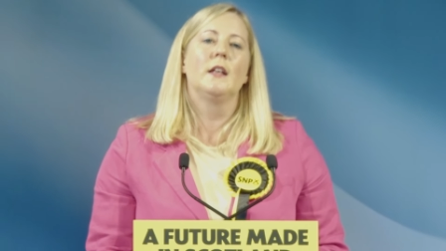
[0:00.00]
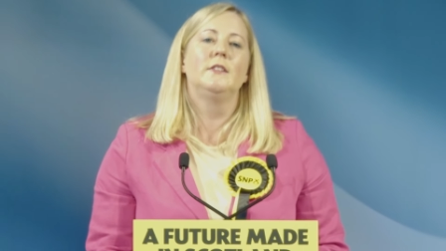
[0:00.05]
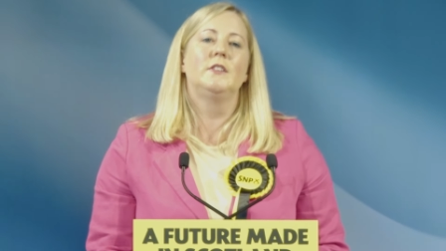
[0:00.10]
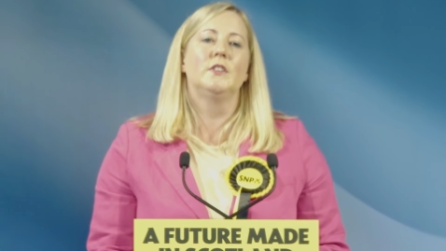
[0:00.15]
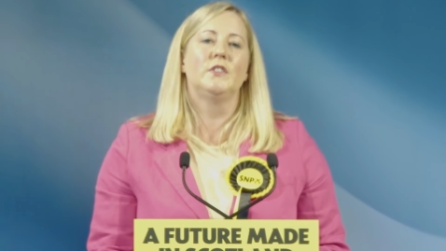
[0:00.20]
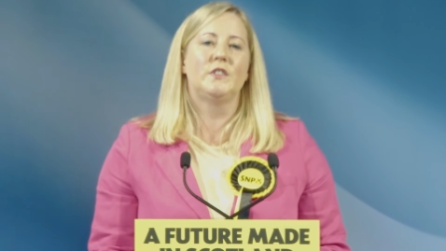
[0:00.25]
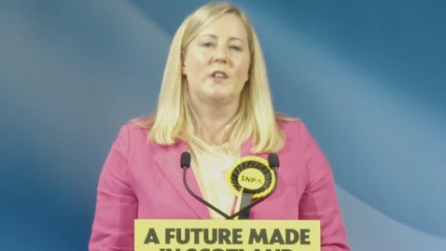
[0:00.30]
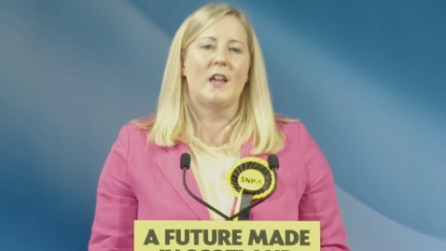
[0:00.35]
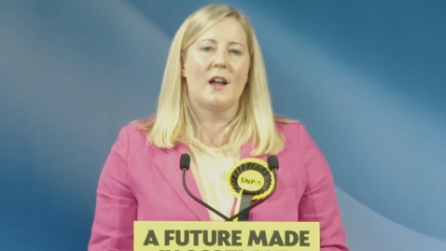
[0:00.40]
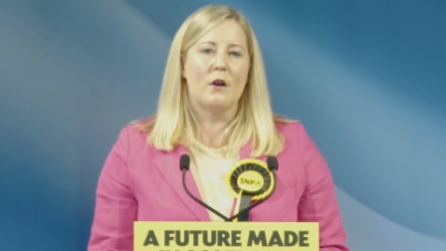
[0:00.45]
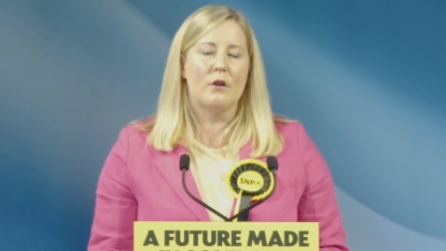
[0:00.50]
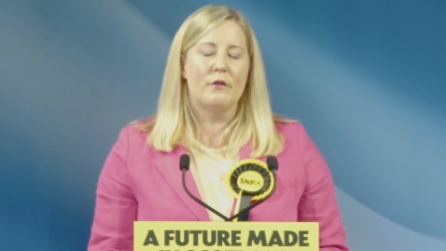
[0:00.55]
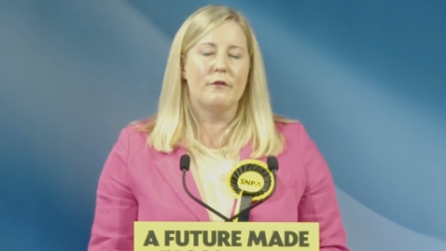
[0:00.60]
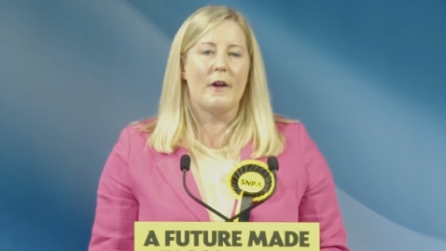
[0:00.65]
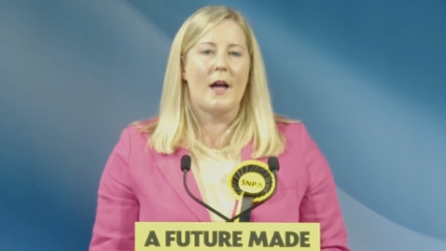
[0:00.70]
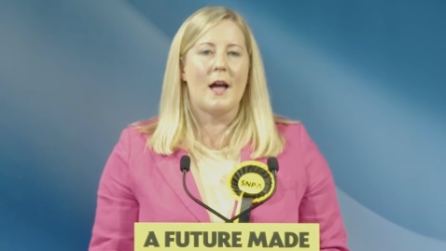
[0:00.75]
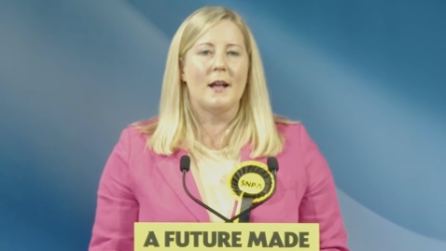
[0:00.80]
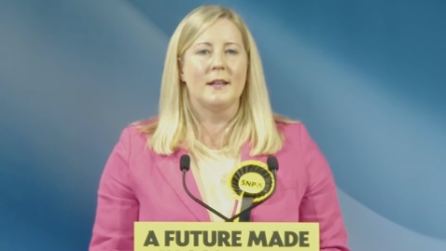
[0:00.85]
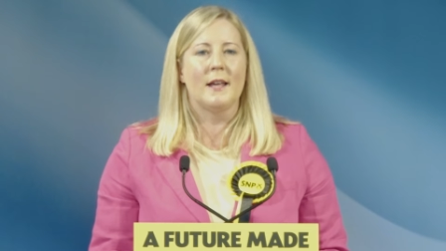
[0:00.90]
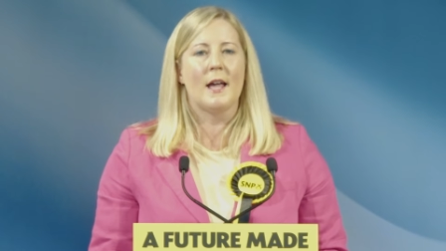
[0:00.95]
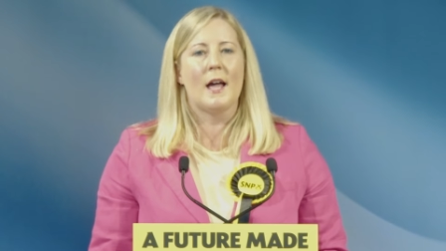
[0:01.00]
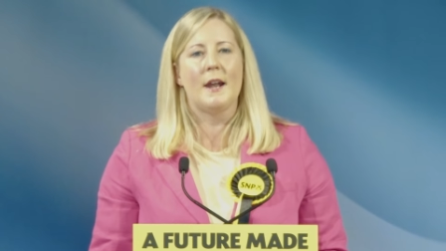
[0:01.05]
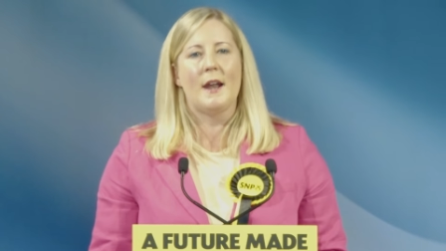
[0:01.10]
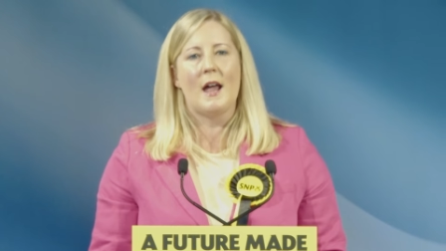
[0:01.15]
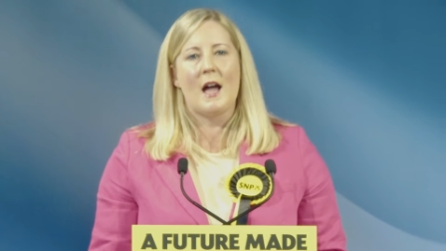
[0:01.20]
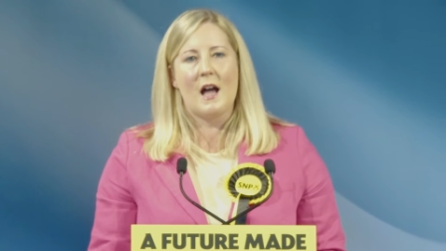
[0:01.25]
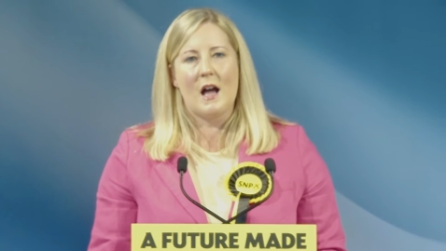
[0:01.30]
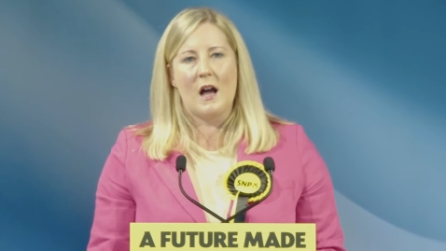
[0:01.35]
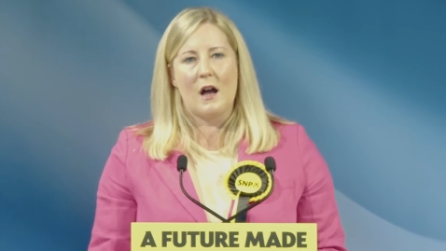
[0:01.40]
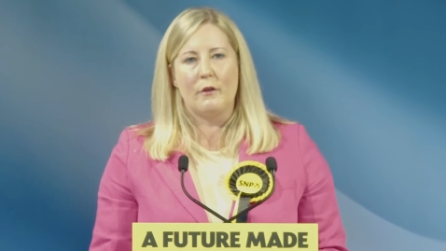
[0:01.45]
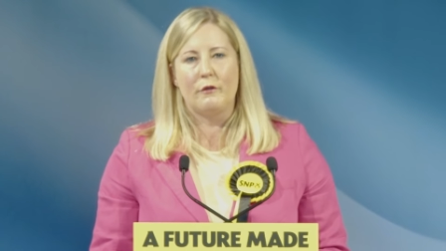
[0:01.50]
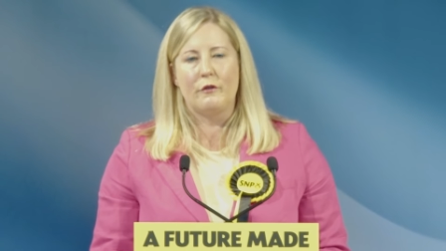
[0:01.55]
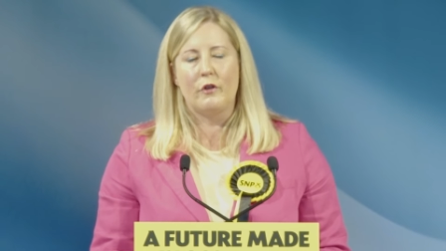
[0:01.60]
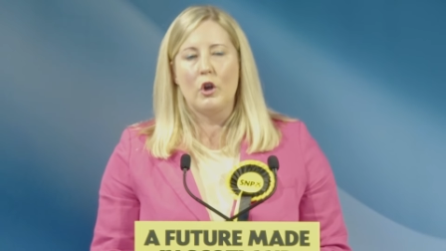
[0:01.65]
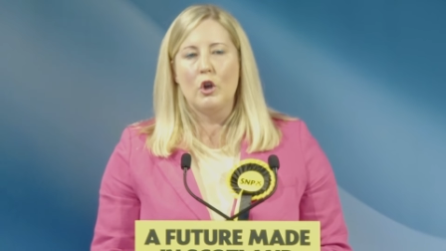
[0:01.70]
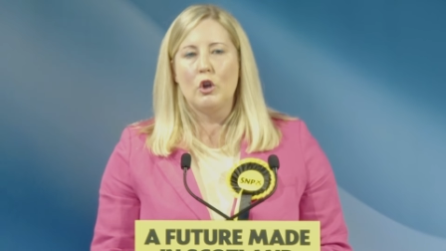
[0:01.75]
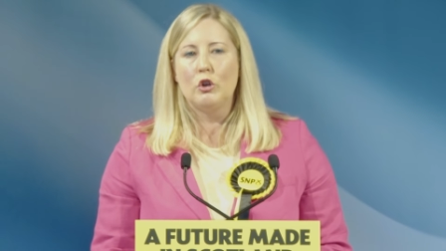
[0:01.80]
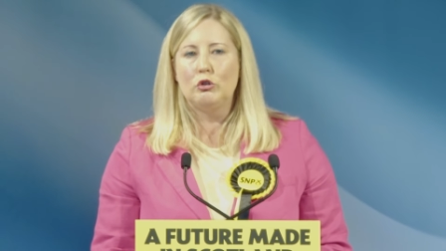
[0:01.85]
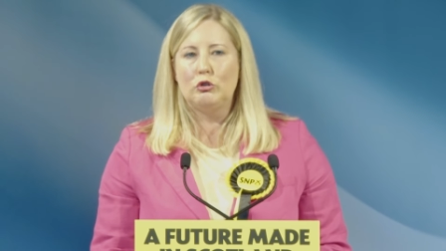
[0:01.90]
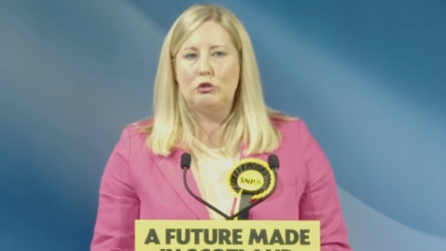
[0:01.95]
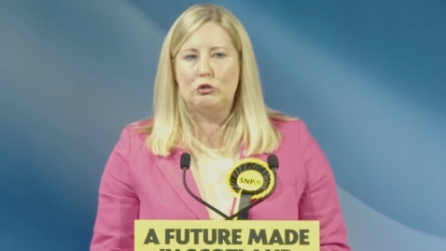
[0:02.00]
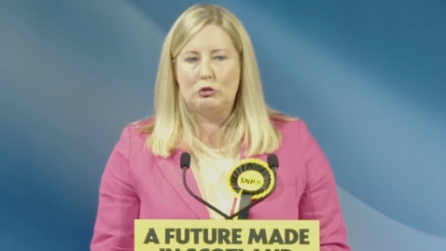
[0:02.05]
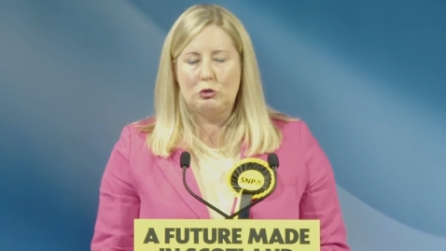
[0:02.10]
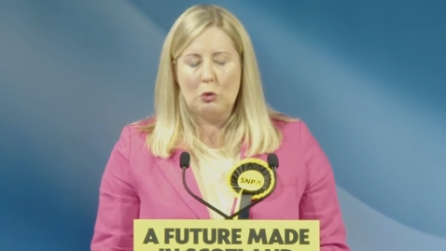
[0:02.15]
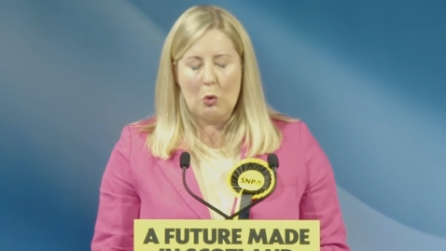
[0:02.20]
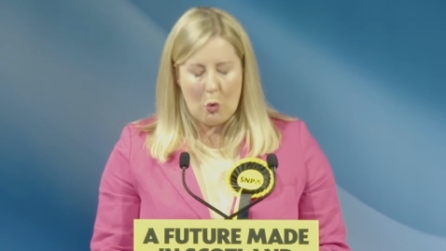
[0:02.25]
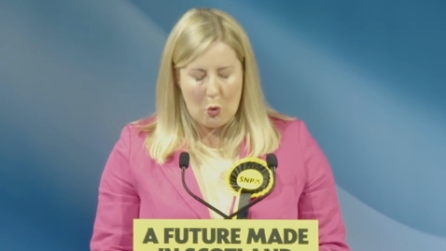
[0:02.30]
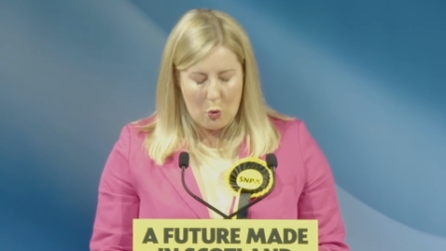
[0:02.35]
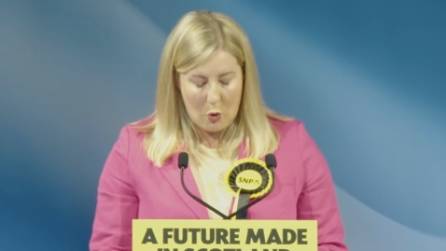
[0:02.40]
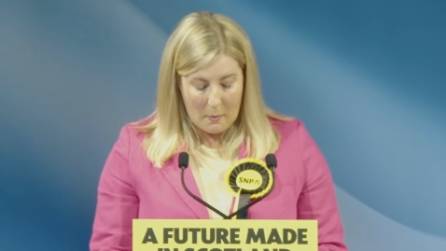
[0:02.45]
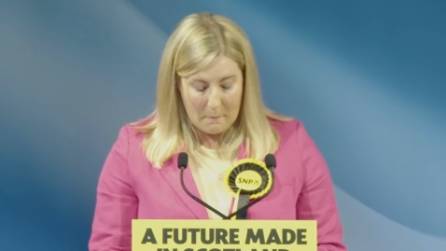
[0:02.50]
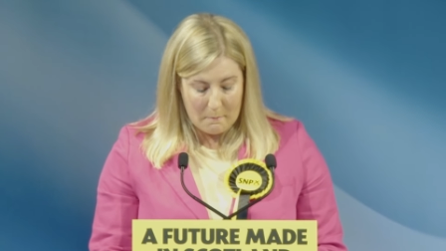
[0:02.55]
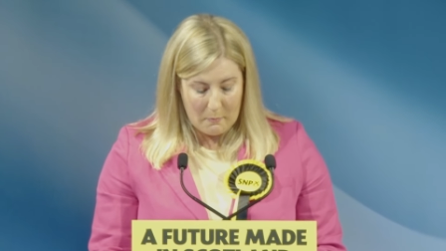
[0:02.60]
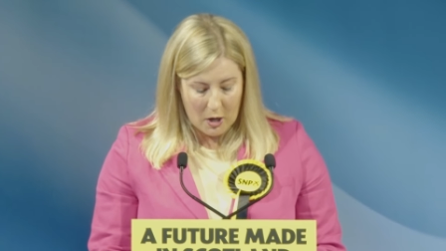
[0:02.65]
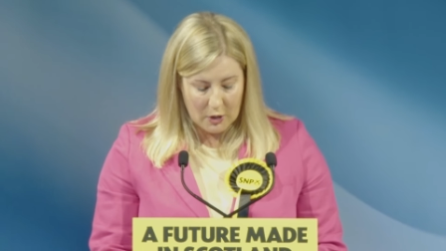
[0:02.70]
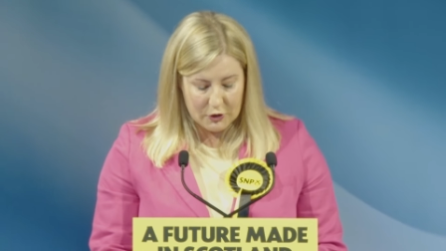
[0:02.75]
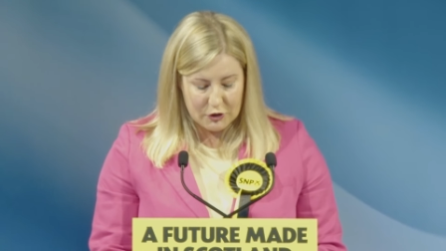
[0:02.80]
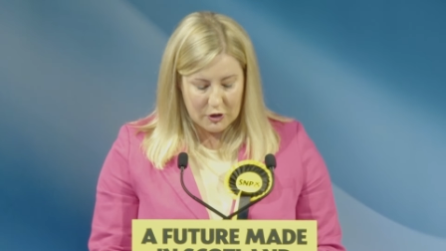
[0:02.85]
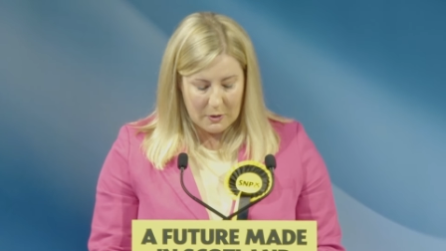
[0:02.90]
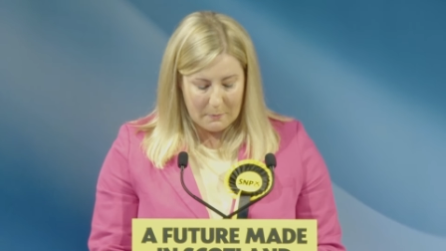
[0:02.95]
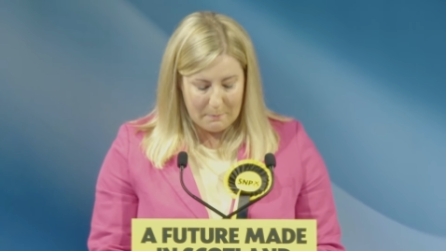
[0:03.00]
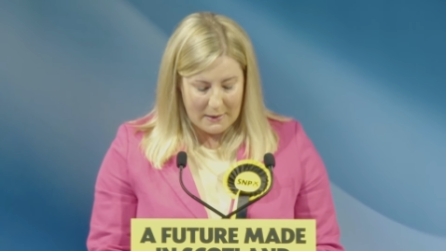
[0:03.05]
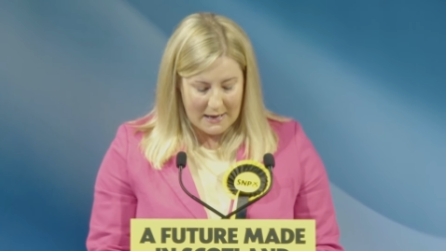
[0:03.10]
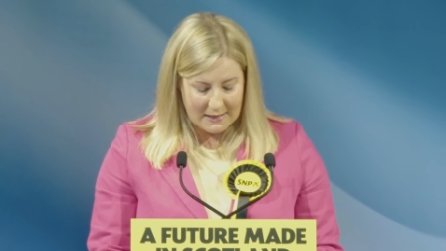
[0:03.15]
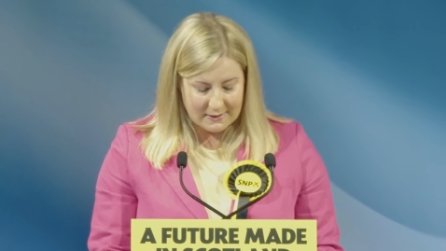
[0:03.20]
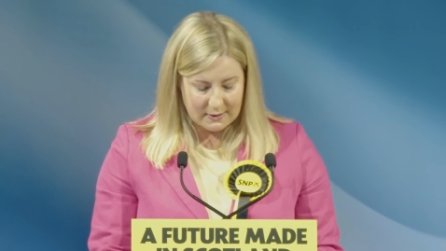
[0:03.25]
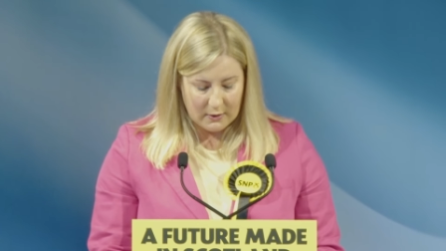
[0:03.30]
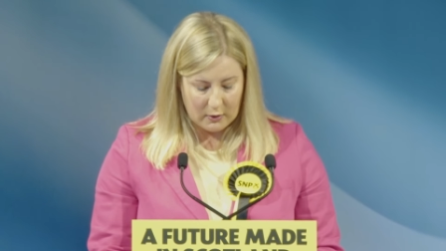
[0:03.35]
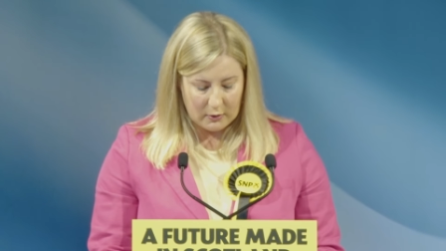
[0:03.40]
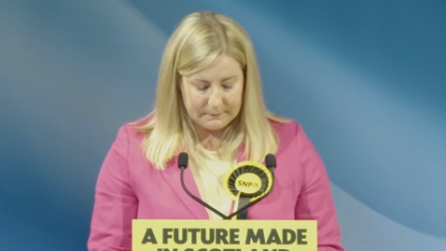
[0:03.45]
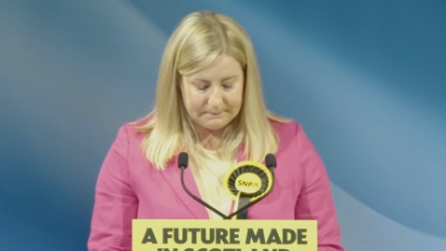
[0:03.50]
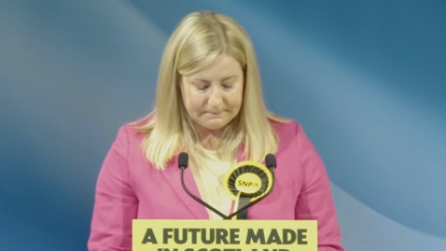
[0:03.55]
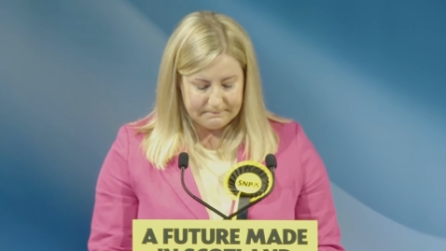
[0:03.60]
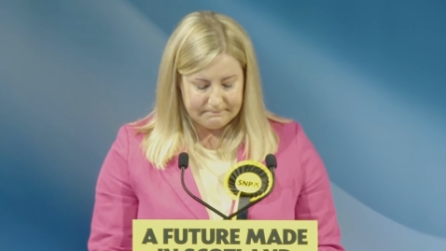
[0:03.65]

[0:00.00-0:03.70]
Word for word: deserve and can have so much better.